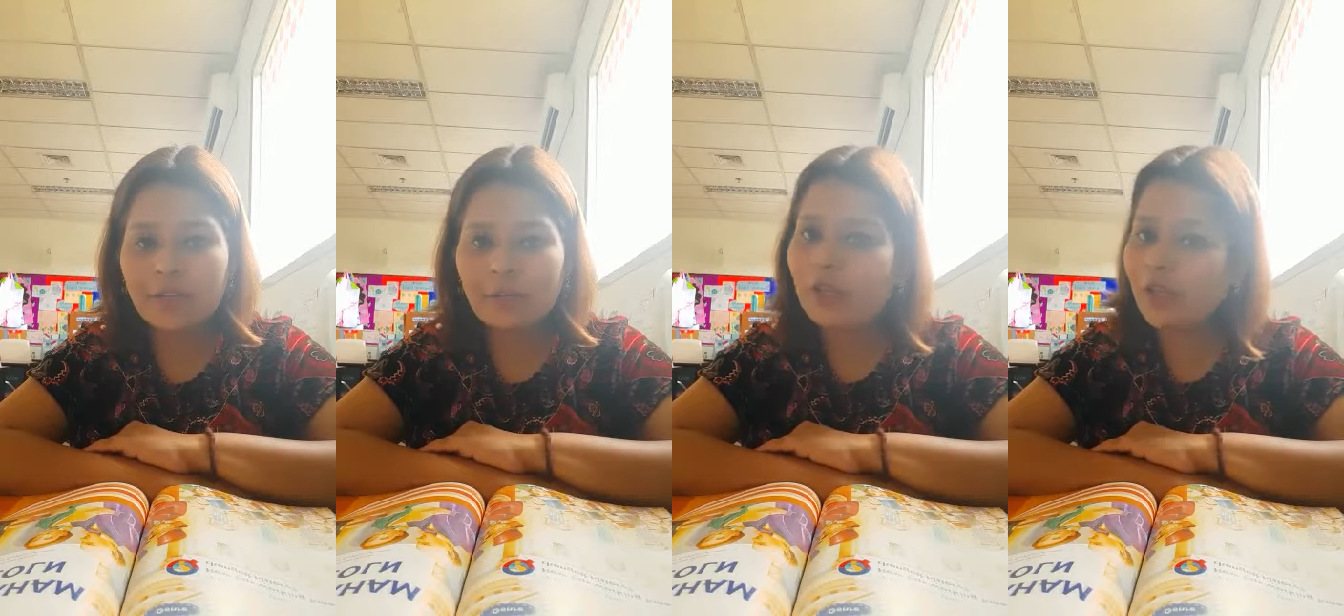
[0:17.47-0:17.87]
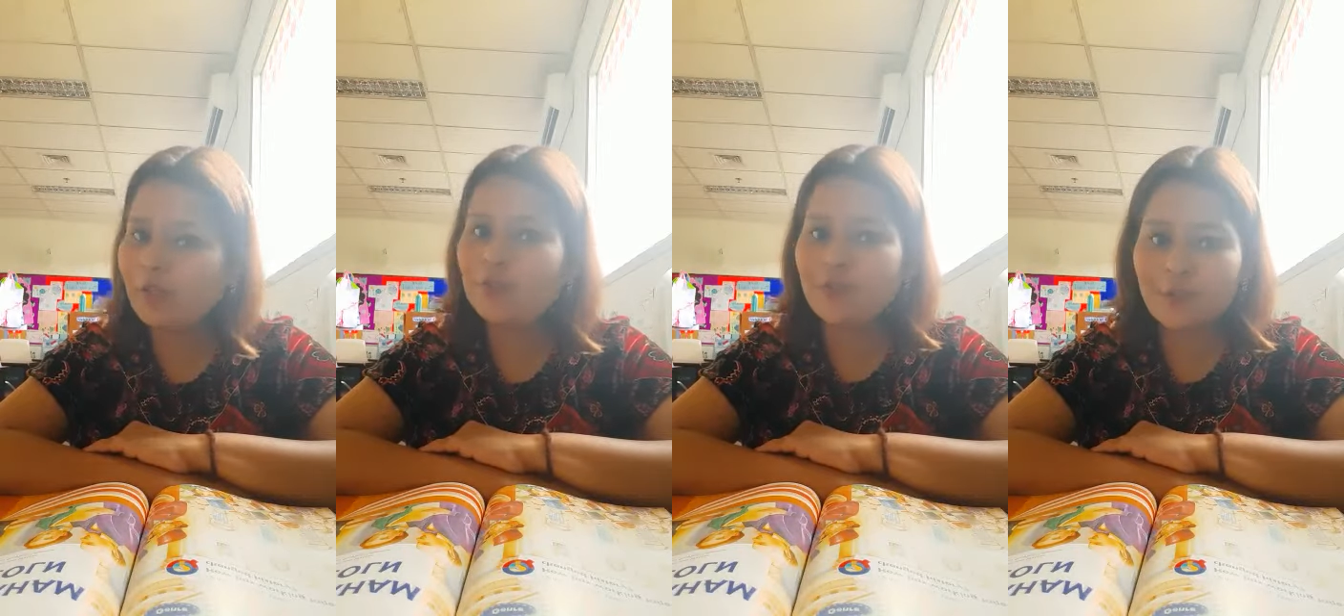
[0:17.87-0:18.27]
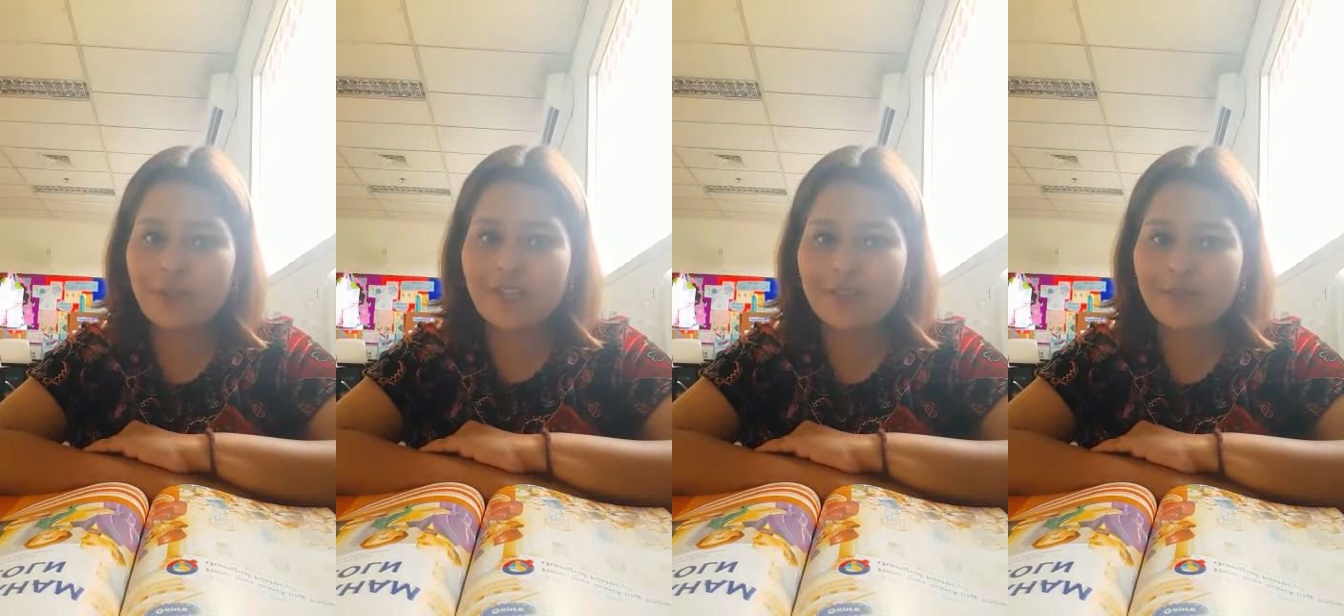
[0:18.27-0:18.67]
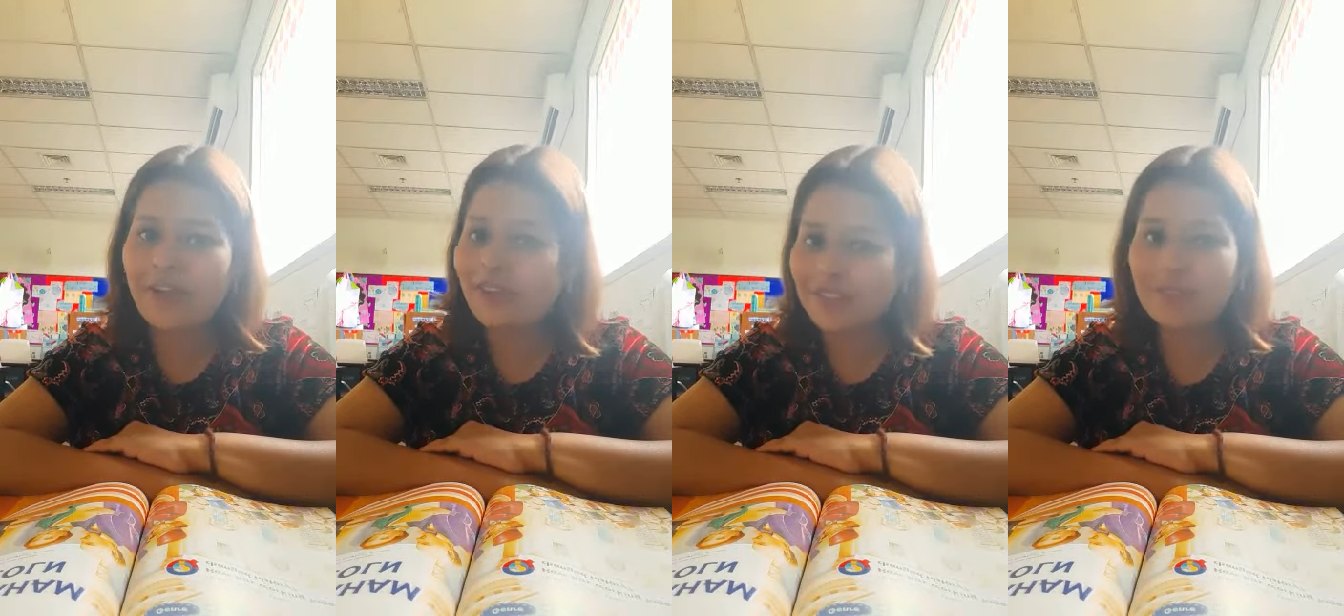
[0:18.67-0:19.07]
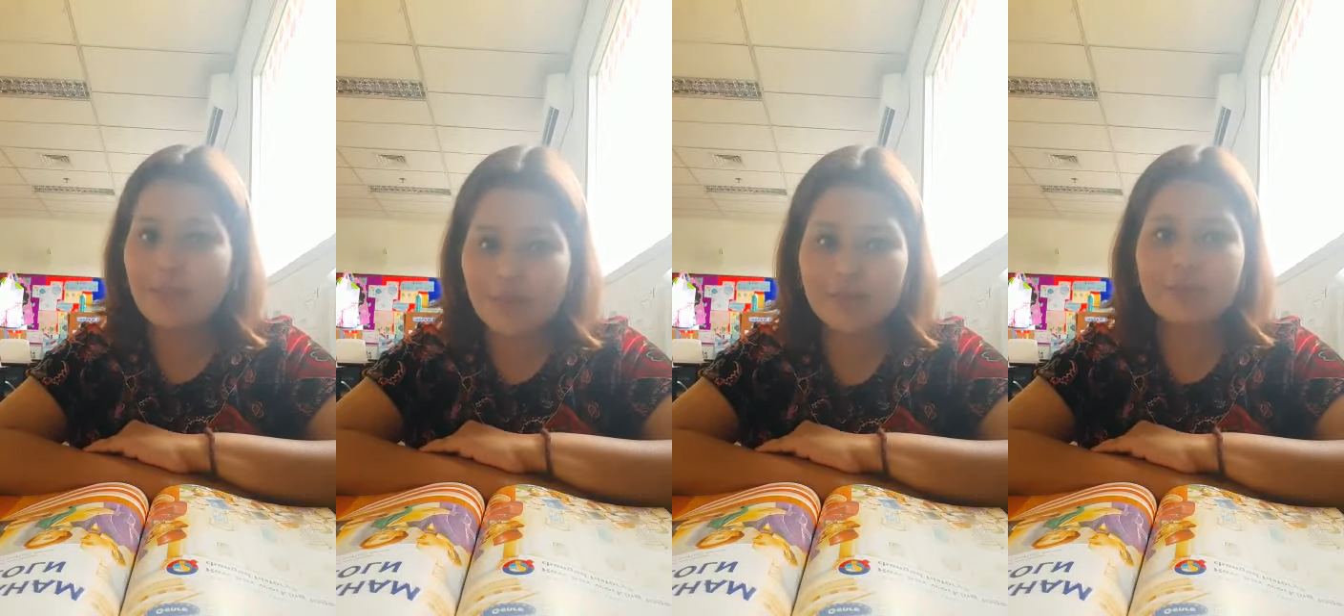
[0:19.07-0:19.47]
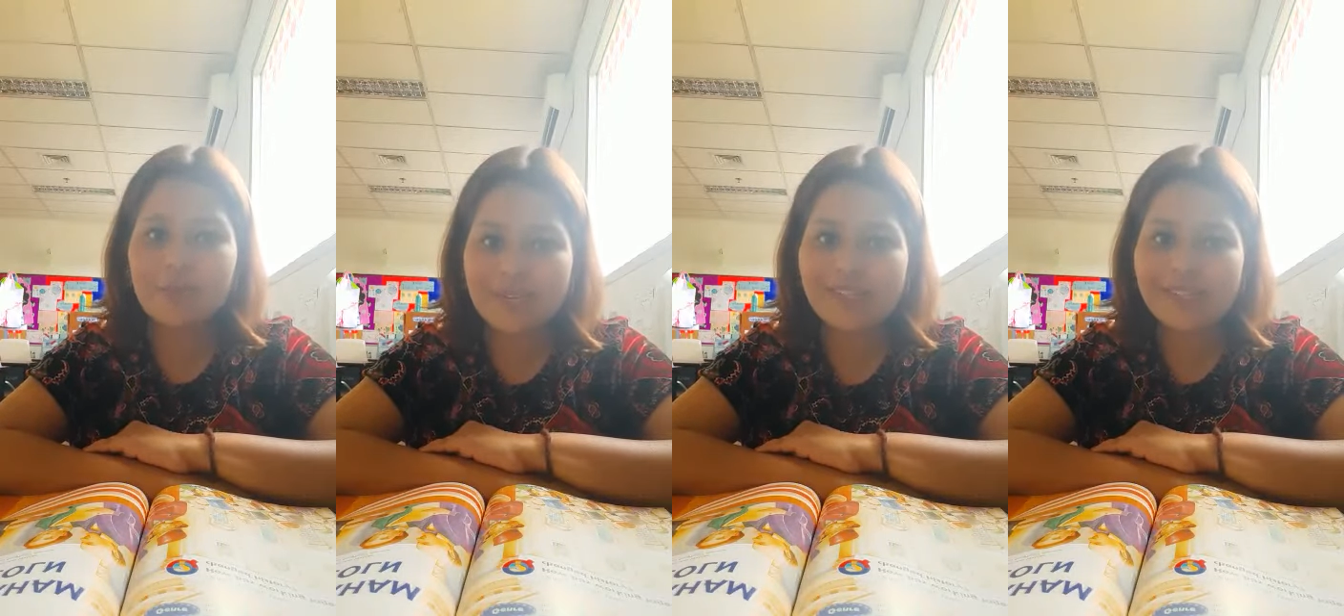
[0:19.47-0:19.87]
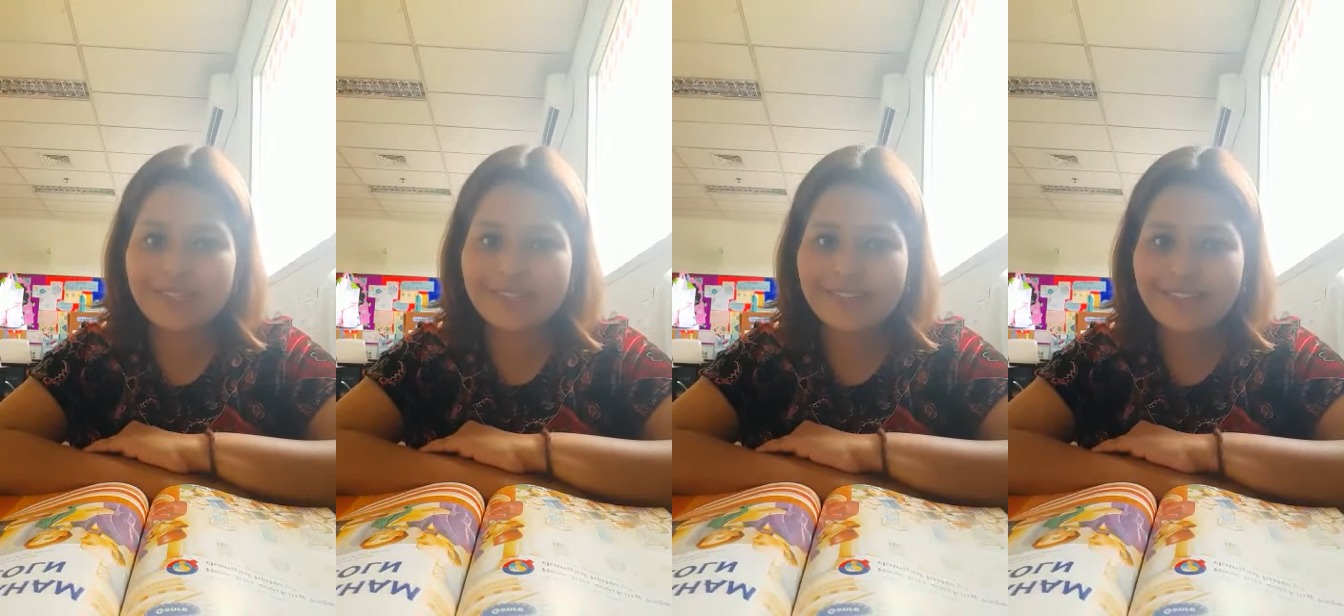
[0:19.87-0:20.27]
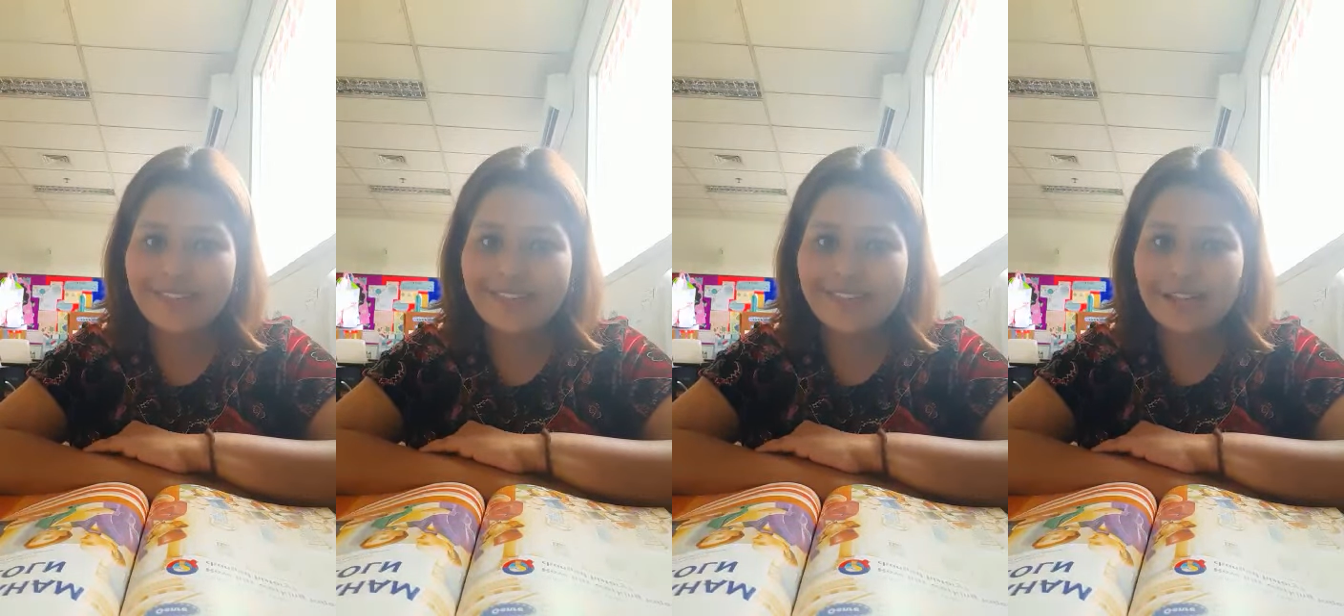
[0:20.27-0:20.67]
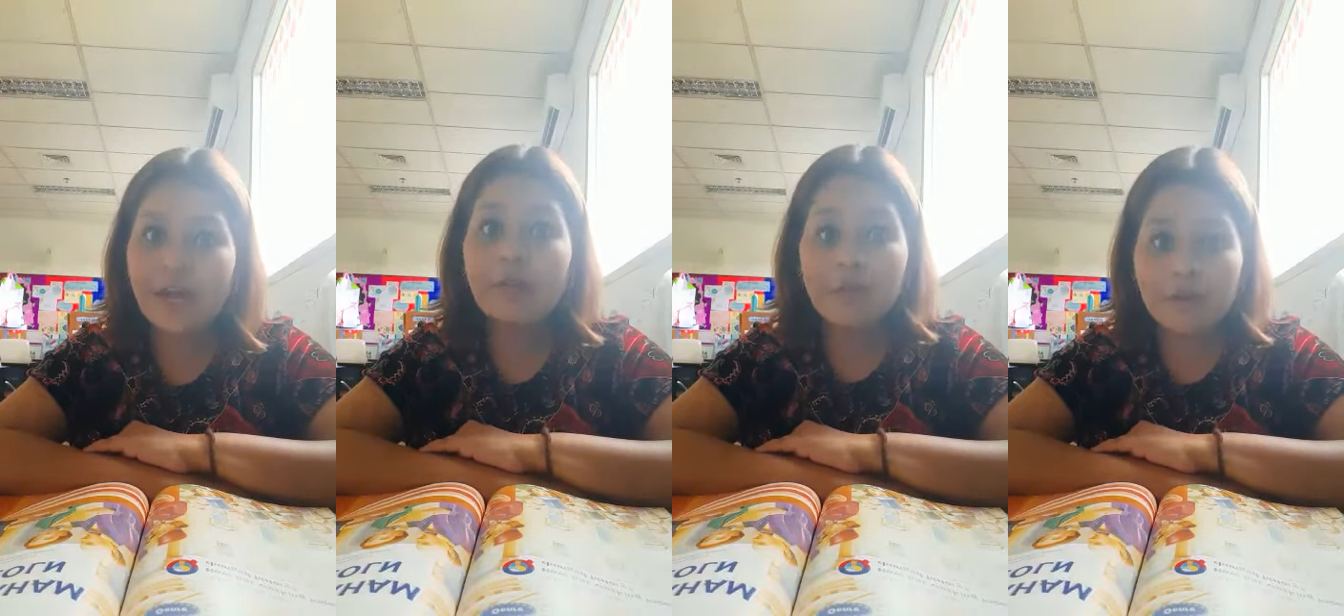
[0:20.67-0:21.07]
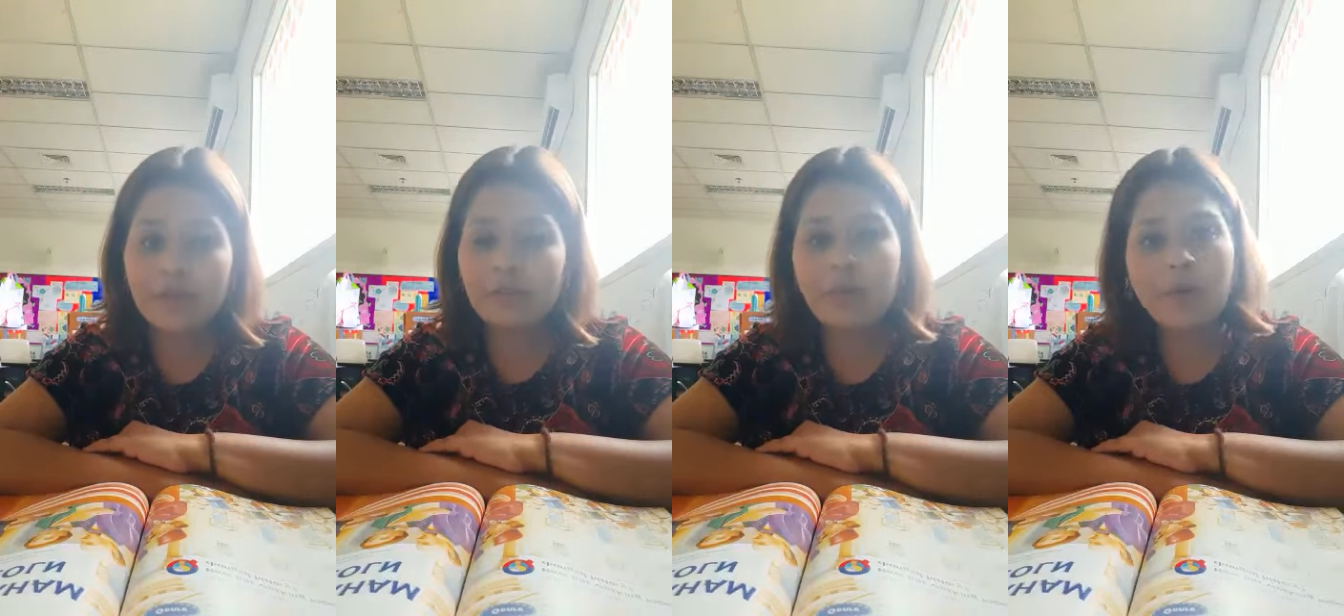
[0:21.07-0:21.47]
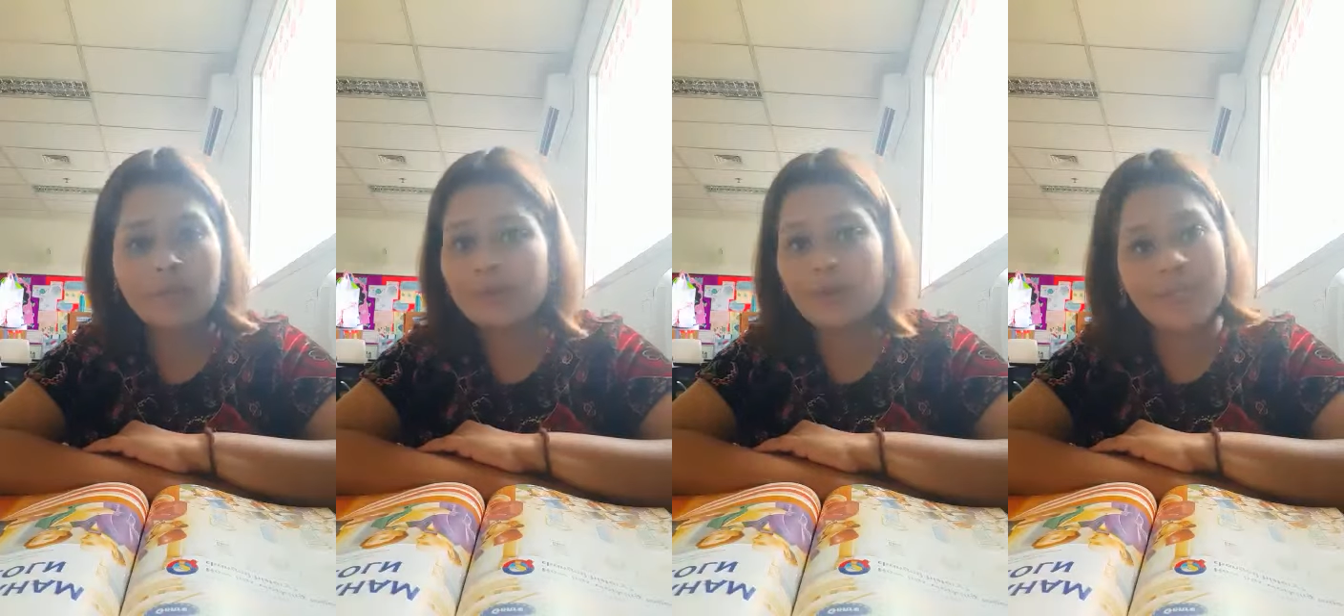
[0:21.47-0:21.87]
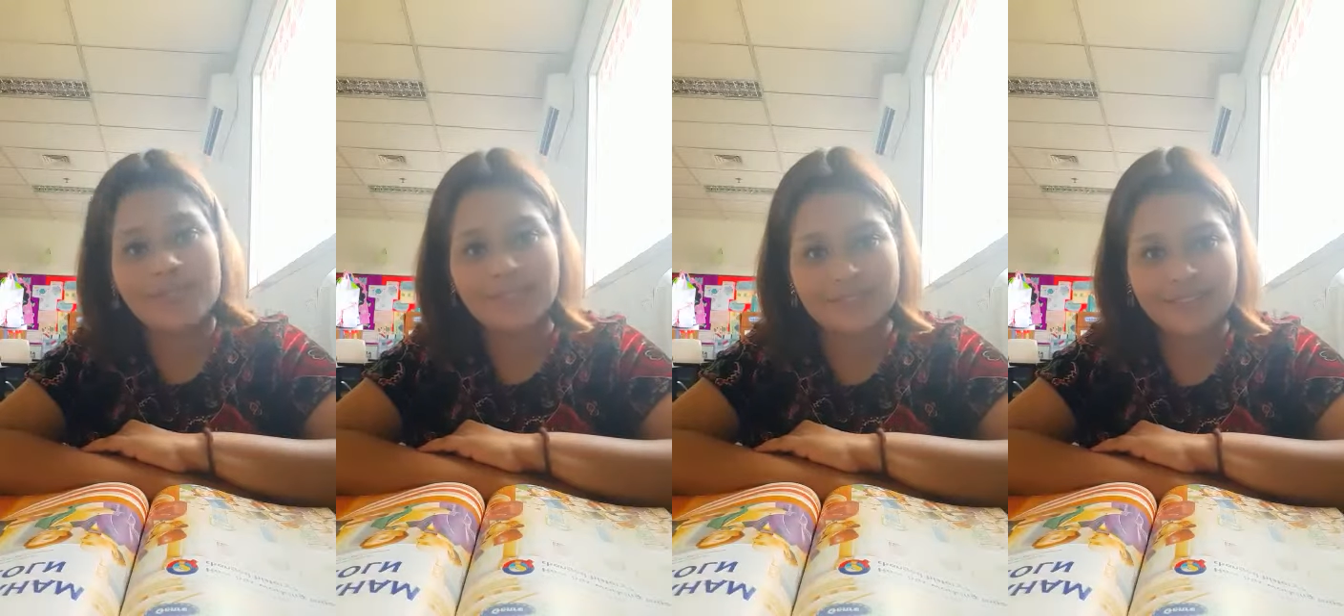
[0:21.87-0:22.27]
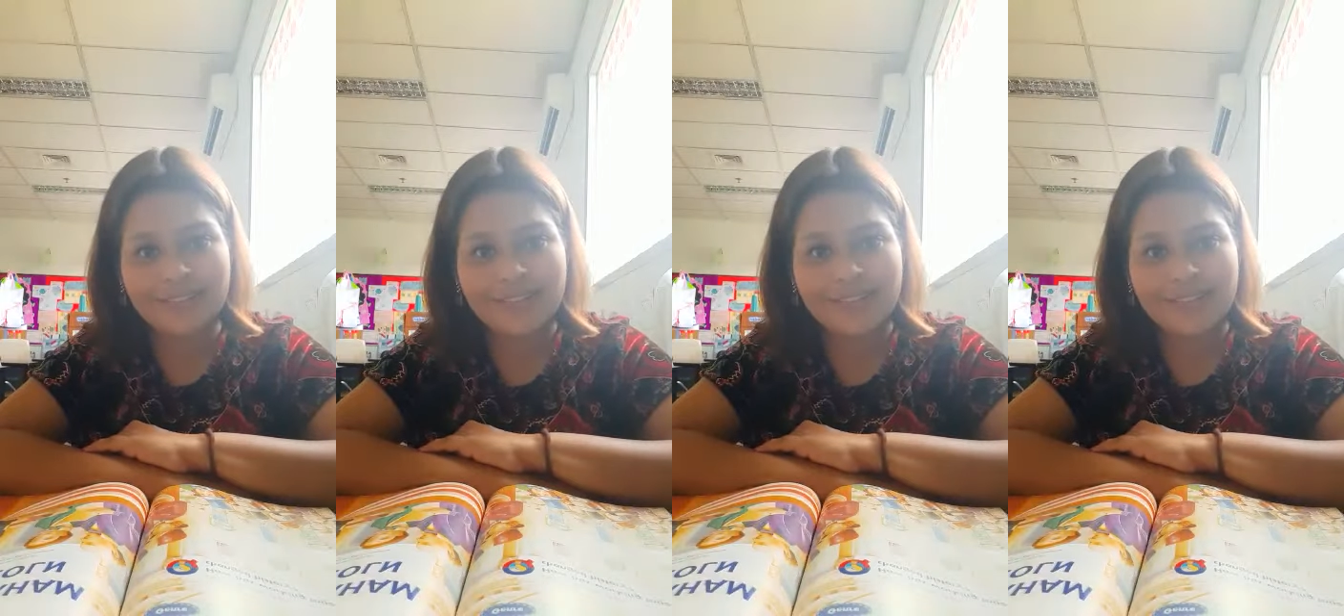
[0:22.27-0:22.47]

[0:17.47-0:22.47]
Well, he was truly a very special person, a very important person,